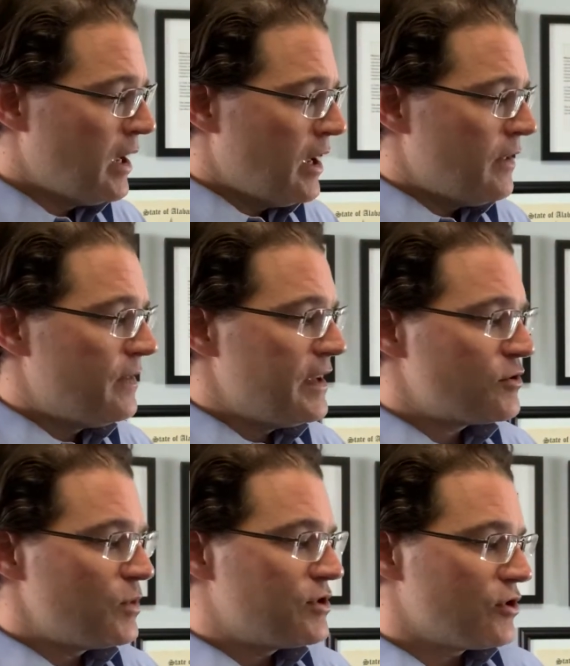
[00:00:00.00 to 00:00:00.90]
This
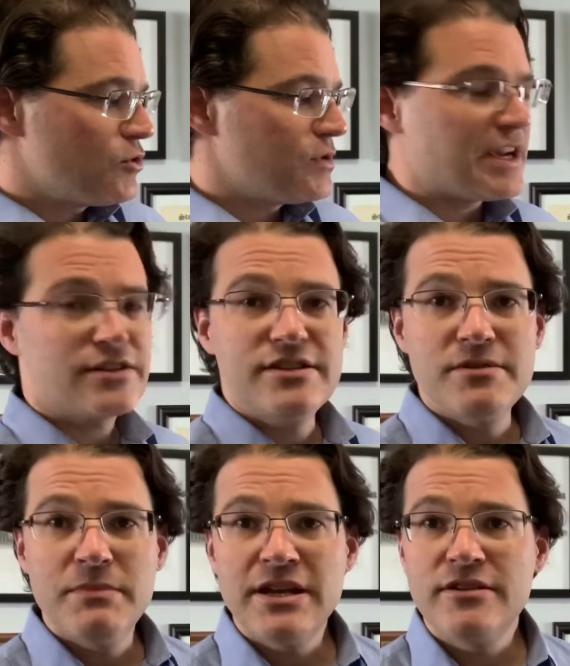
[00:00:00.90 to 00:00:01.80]
research was actually
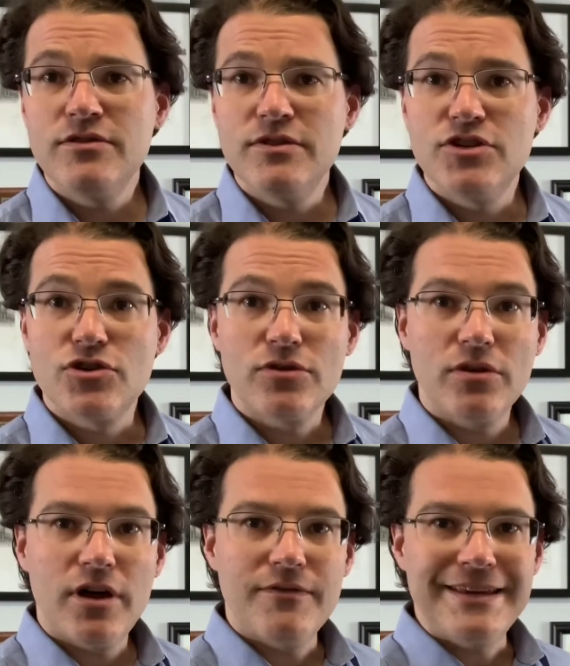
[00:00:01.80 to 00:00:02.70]
submitted to the Journal
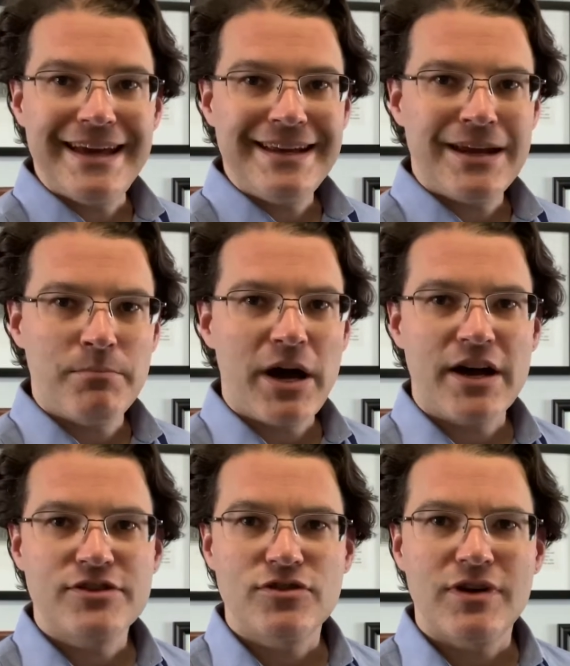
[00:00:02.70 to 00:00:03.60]
of Gait and
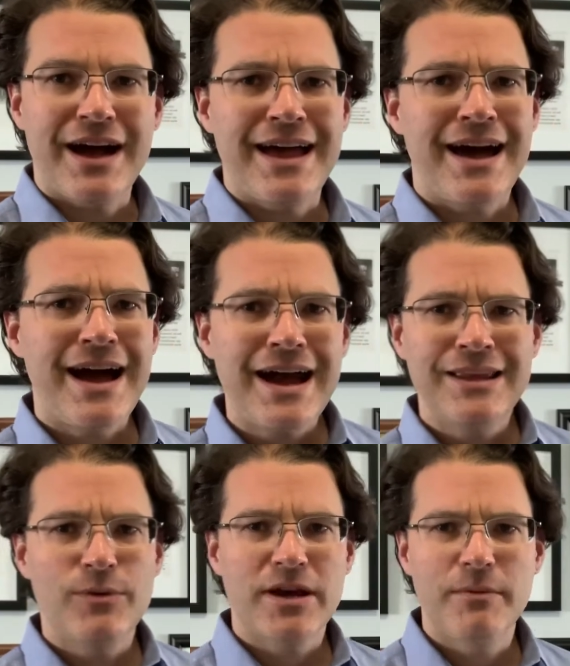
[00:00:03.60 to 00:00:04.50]
Posture. I highly
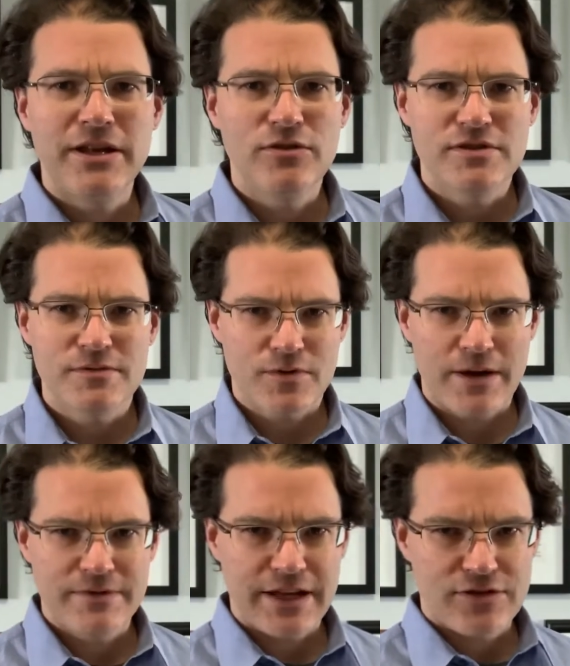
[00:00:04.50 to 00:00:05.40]
recommend you subscribe
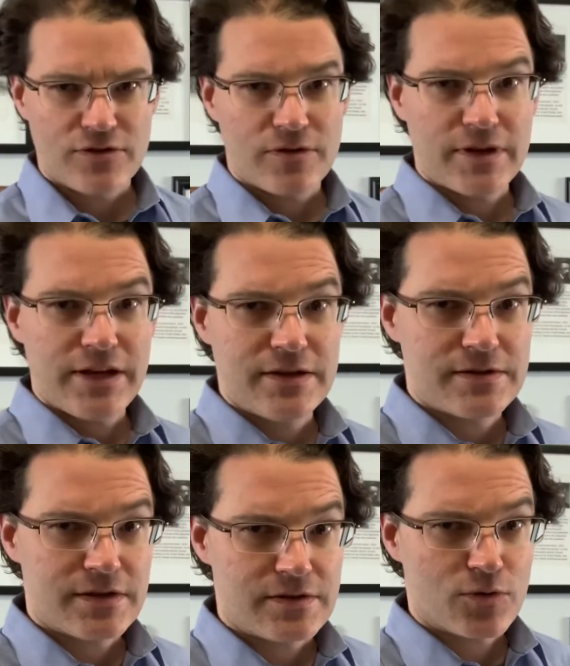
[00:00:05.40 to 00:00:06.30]
to that journal. It is
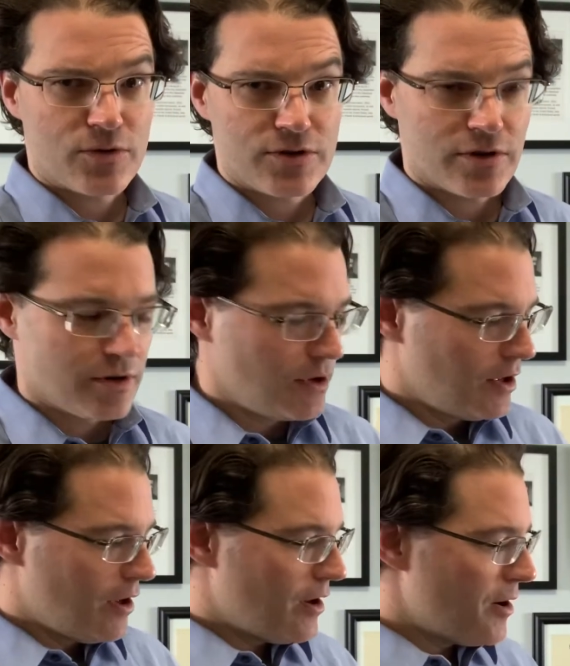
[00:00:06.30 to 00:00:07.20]
a scorcher.
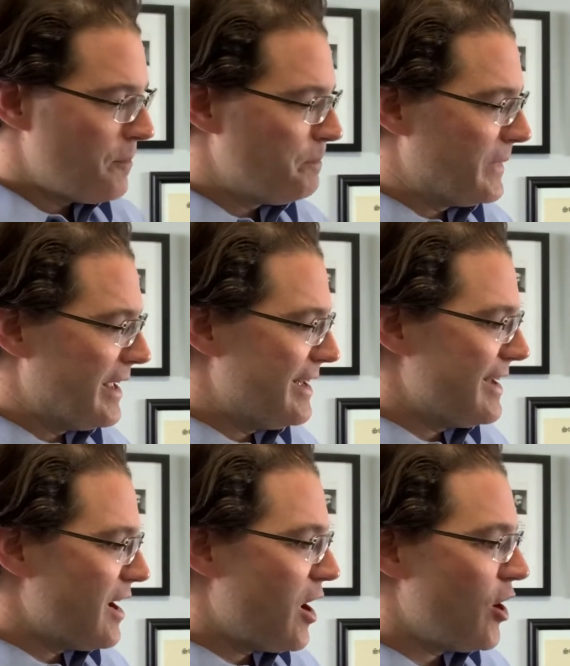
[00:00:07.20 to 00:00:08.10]

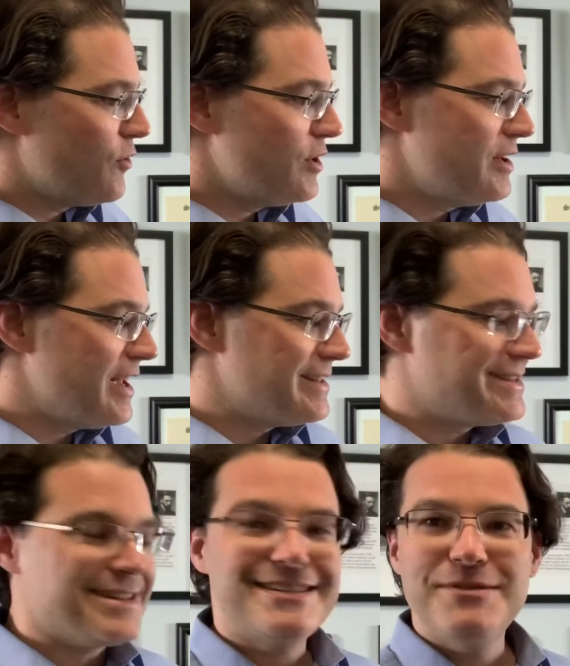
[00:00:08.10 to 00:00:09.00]

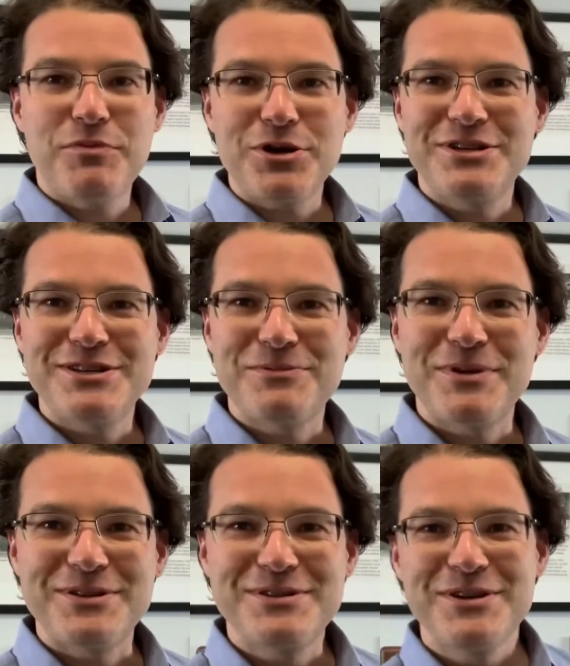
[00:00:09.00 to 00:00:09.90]
160
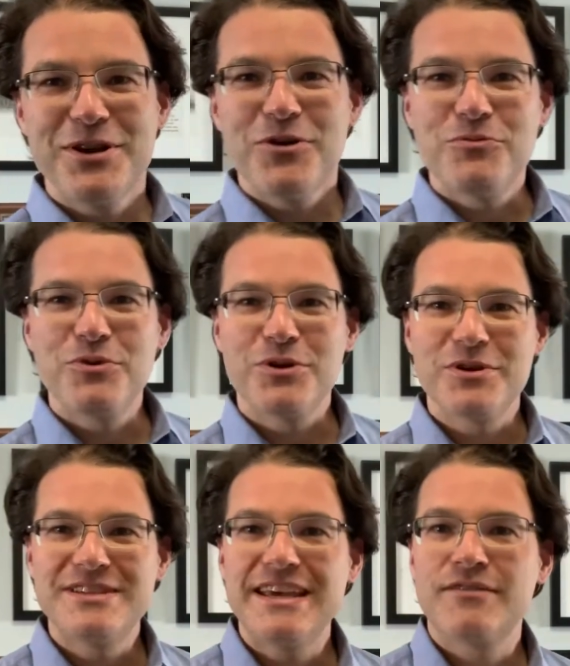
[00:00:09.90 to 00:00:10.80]
participants were
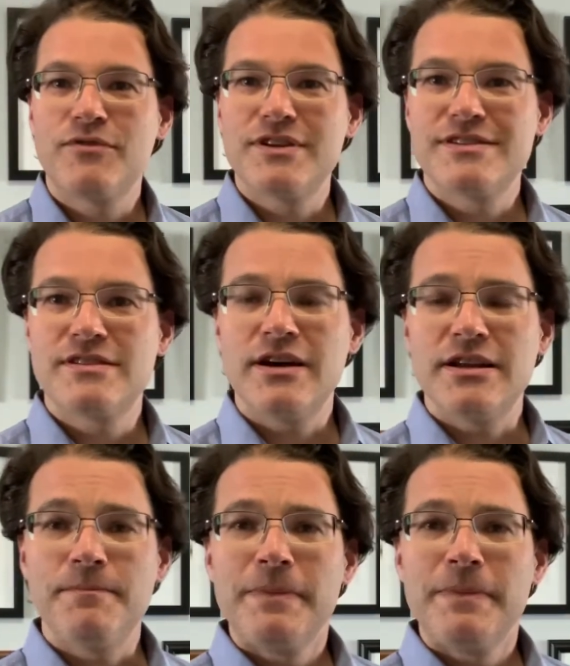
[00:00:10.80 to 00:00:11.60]
taken for this study.